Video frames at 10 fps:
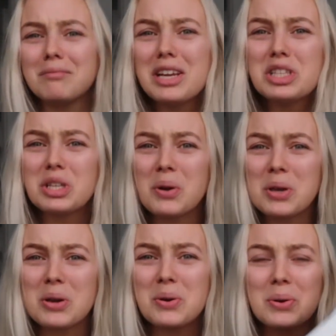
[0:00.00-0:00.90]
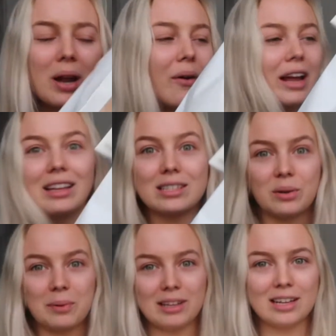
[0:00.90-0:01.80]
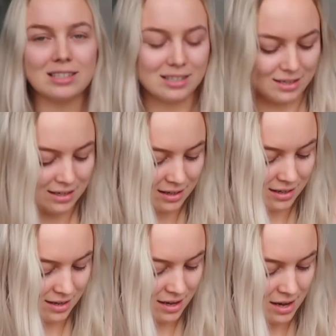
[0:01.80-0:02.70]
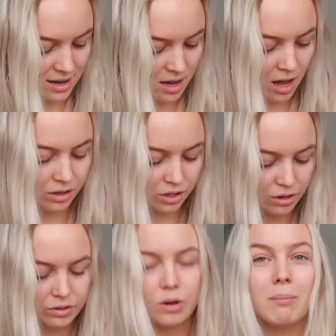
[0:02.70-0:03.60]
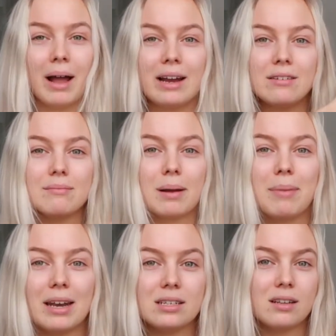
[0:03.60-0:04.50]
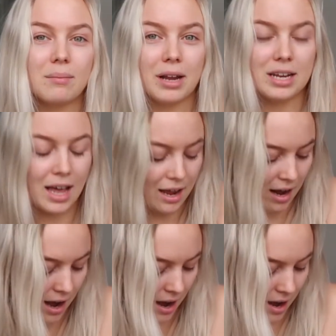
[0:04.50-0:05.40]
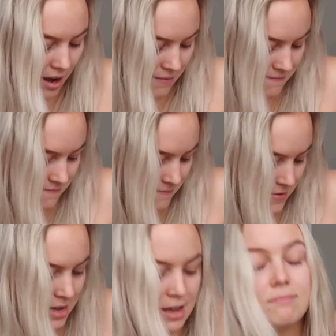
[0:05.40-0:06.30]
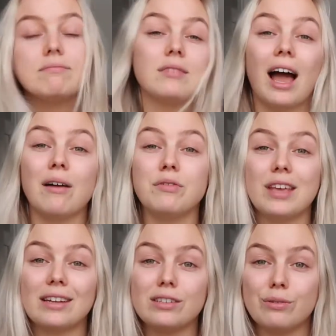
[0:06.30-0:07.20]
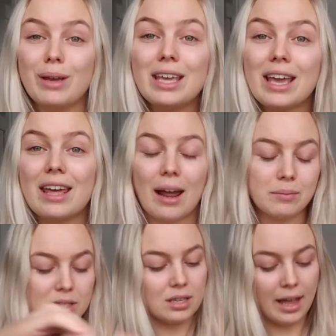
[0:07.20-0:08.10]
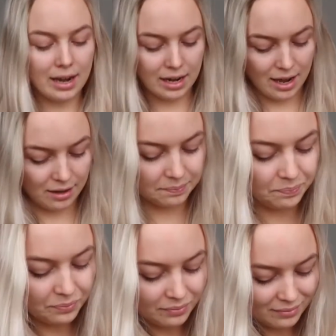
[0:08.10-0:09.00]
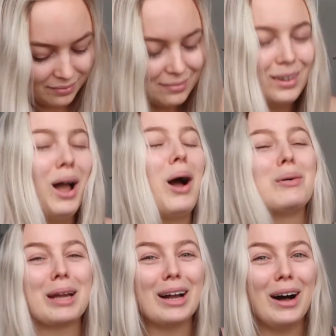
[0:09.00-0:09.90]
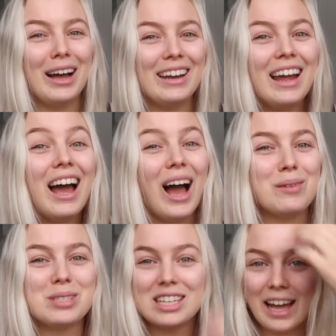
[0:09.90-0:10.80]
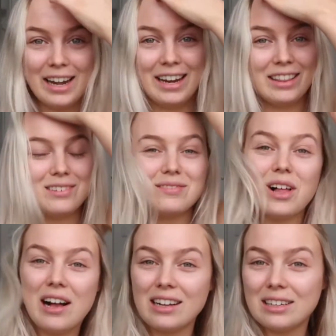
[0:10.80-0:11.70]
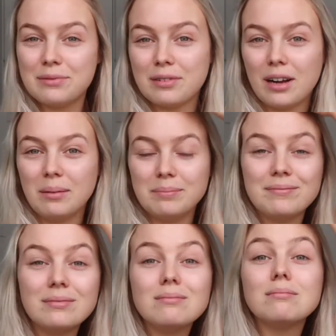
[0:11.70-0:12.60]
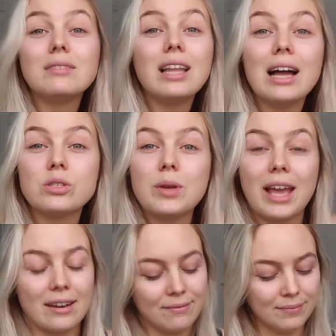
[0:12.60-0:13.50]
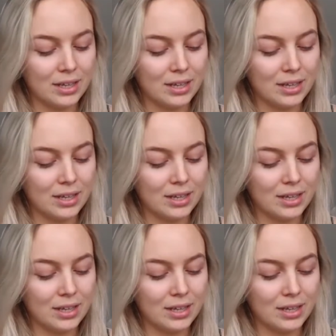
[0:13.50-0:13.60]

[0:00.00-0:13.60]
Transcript: It's so cute. All right, let's open this. Also, don't mind, my bed is not made yet. I have yet to make it. I'm still editing. Oh my god. I'm still editing the vlog from last weekend.